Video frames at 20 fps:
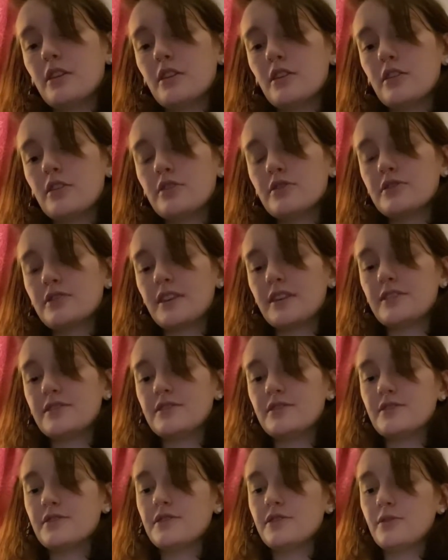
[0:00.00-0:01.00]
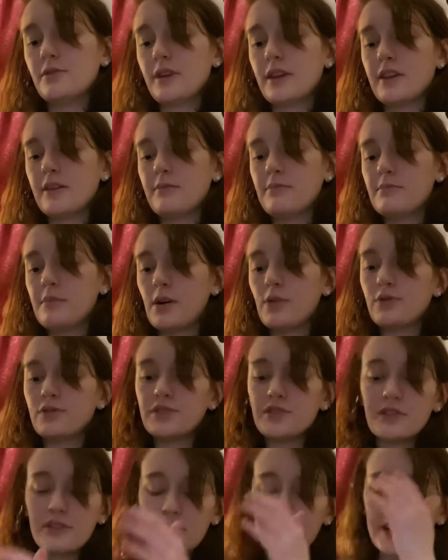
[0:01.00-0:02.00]
since doing
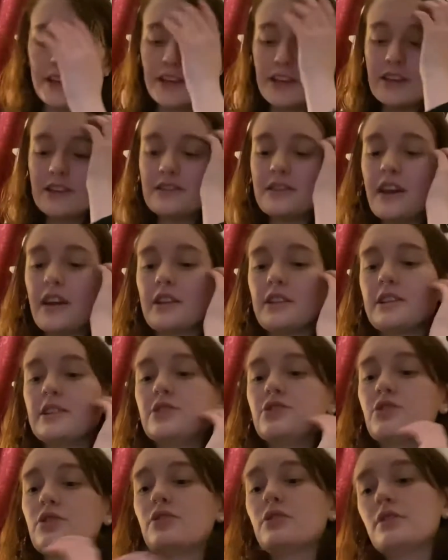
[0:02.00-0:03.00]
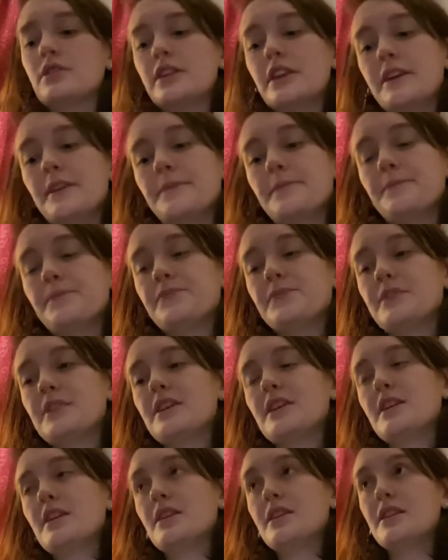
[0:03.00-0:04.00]
mostly daily journaling,
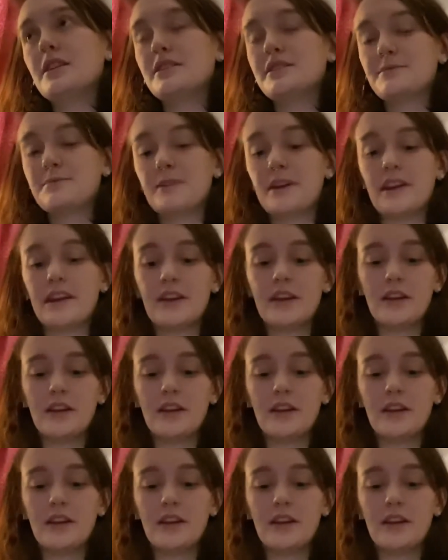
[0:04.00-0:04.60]
it's been